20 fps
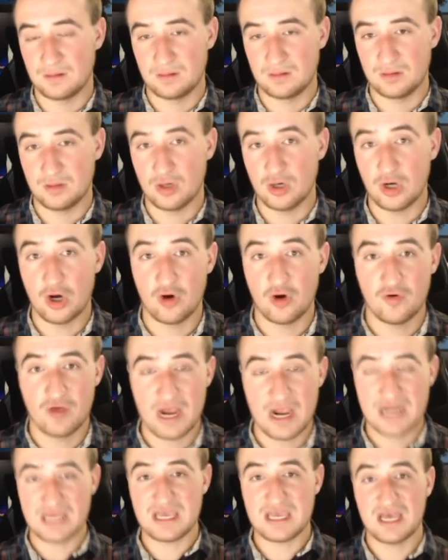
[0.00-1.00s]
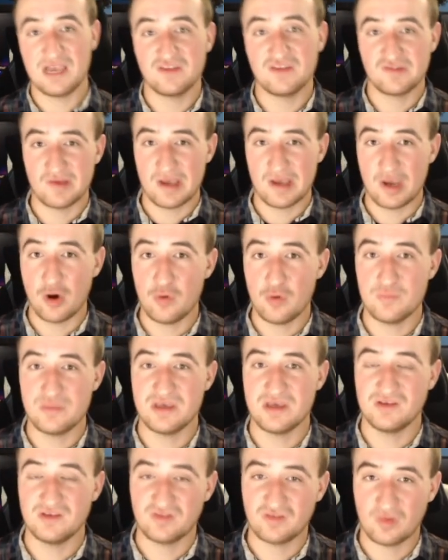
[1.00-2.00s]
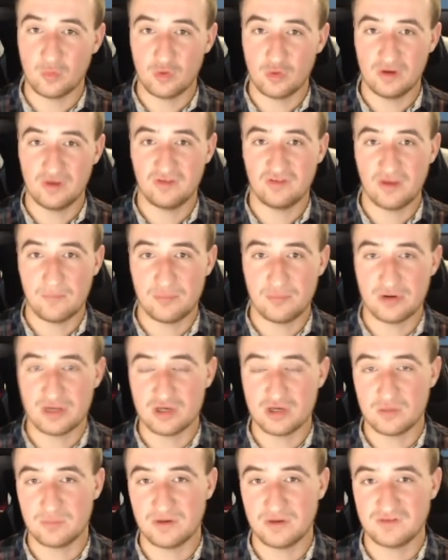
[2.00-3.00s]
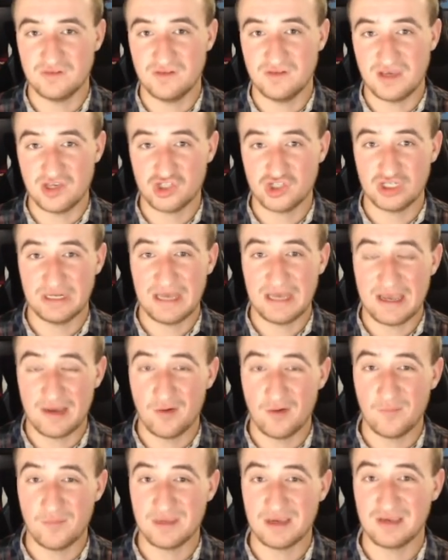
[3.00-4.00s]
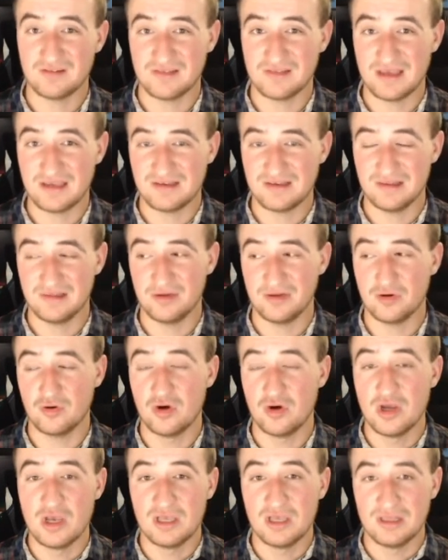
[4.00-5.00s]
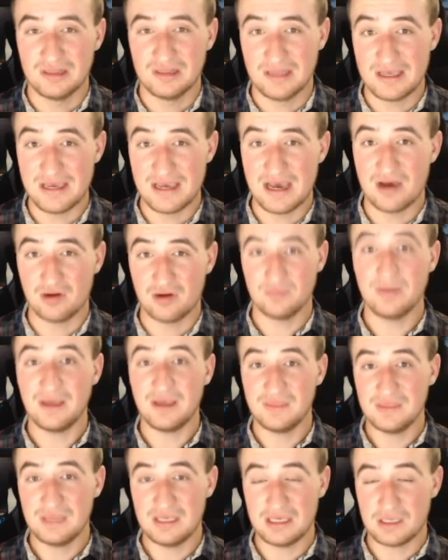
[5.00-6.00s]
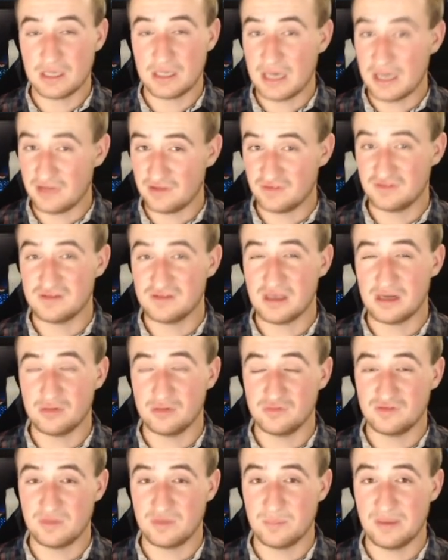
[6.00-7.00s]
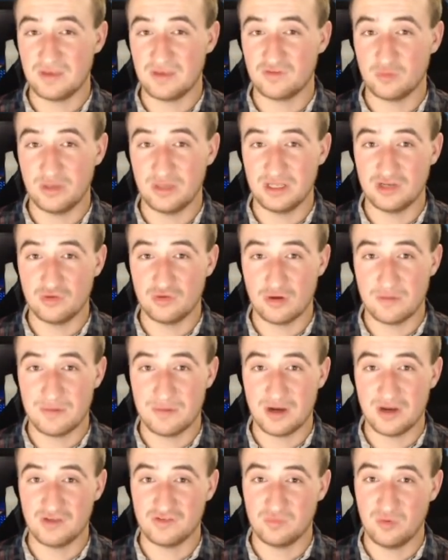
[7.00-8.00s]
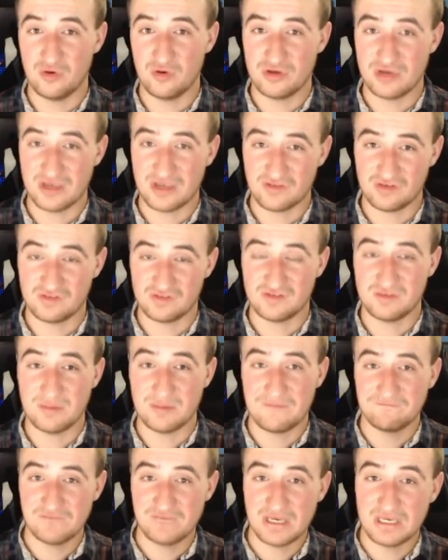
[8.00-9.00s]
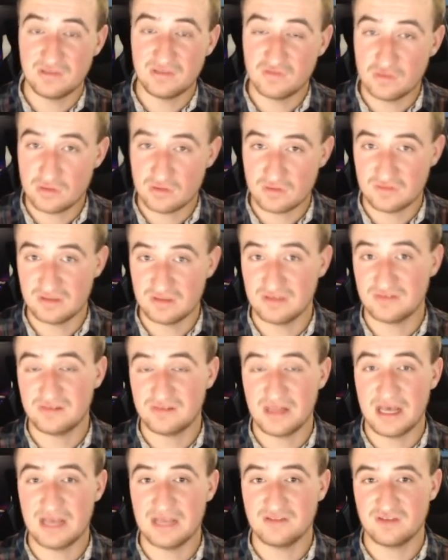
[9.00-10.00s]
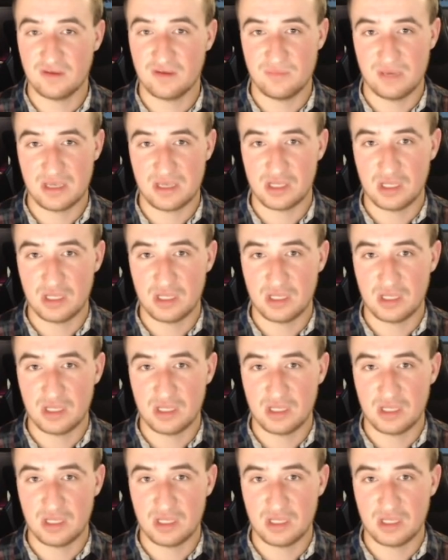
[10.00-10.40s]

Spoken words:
Alrighty guys, so I hope this was a pretty good presentation. I hope you guys liked the little layout of my thing. I just thought it was the best way to do it possible. You guys could see my face, you could see the slides I made